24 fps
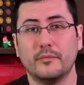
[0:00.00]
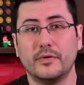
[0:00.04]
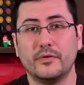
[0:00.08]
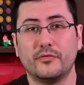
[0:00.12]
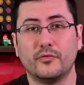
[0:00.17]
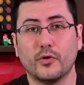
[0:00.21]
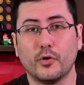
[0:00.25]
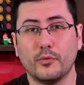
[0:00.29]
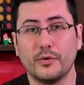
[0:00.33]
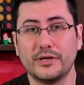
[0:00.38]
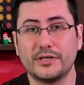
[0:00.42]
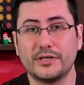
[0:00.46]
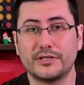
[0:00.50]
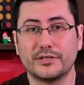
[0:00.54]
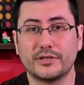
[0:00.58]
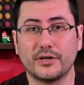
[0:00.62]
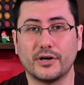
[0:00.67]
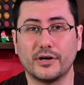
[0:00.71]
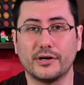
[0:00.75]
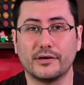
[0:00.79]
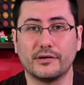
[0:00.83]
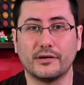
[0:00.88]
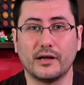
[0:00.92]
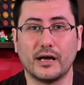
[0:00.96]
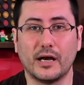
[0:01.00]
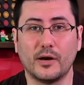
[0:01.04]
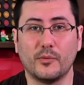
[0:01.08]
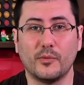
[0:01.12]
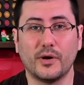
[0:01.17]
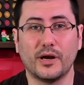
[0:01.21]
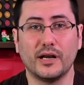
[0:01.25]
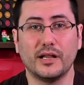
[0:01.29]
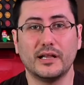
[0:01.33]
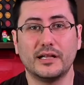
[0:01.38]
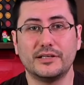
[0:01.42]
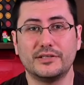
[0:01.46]
Before we start, I
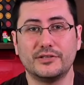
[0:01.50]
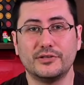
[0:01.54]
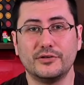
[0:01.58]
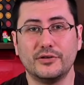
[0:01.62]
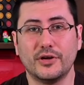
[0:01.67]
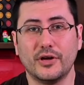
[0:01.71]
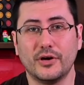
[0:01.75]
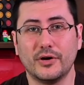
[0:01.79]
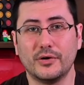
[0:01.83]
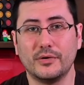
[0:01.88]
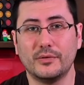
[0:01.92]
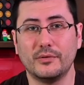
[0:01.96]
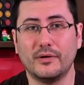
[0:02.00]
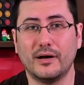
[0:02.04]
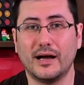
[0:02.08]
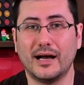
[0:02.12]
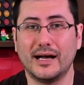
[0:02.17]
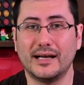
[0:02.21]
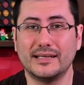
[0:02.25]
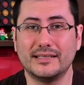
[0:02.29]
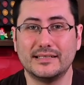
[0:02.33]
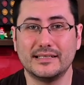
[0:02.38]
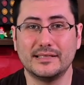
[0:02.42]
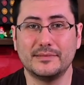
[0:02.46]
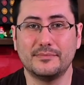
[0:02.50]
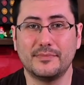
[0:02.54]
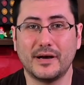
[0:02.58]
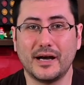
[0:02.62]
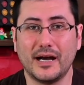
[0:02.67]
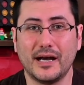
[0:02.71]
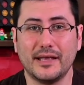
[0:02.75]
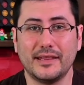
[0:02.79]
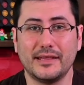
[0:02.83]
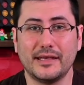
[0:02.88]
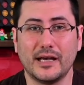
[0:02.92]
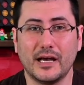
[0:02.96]
want to let you know I did
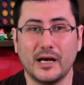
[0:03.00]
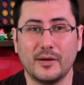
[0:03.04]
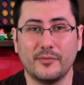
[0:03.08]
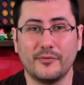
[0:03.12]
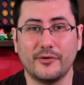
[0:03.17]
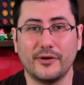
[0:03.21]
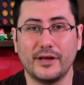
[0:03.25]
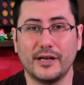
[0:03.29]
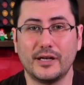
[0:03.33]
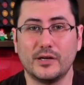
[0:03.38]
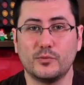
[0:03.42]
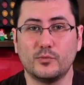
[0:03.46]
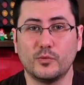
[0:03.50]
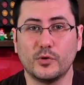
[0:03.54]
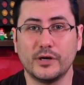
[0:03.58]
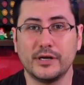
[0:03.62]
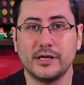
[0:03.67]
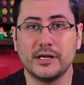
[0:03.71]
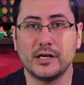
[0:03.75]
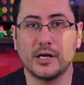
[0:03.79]
buy the upgraded wooden